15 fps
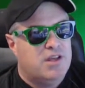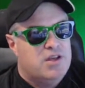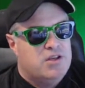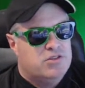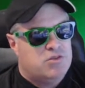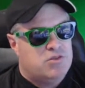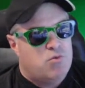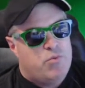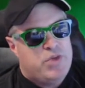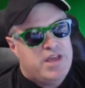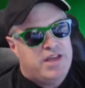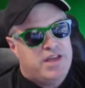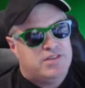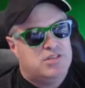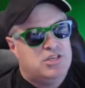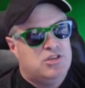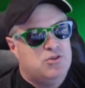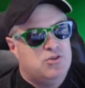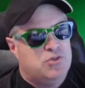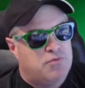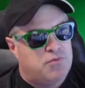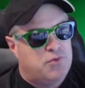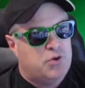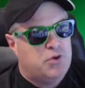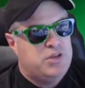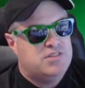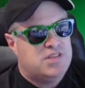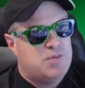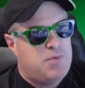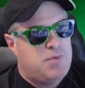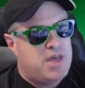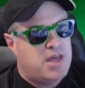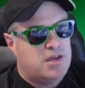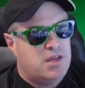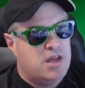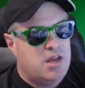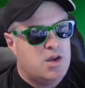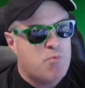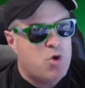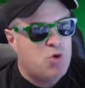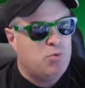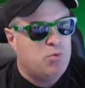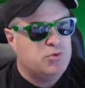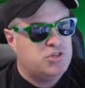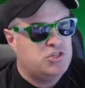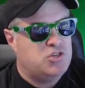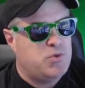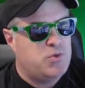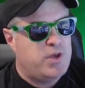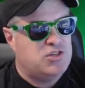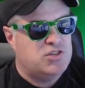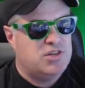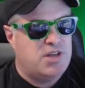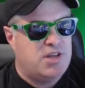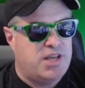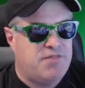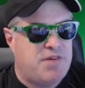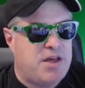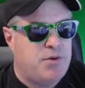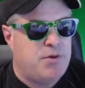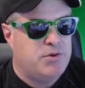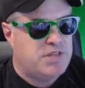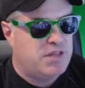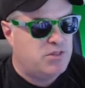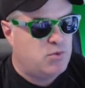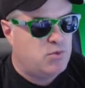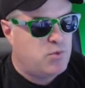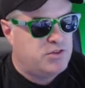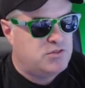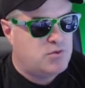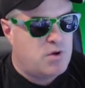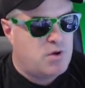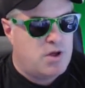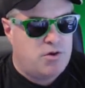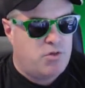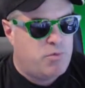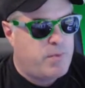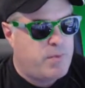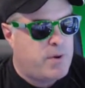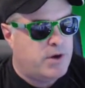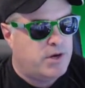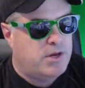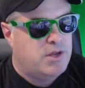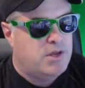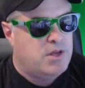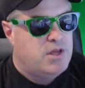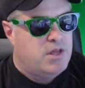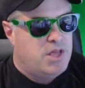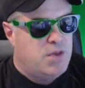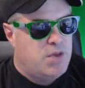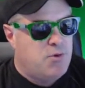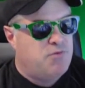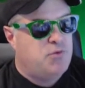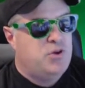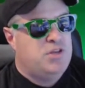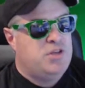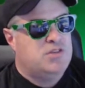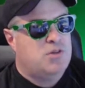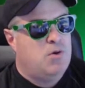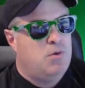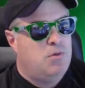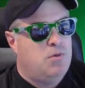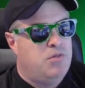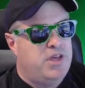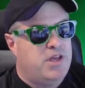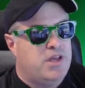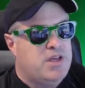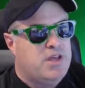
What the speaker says: So when we execute the freeze command in a mobile situation, like if I was at the restaurant or the park, it would freeze the whole thing.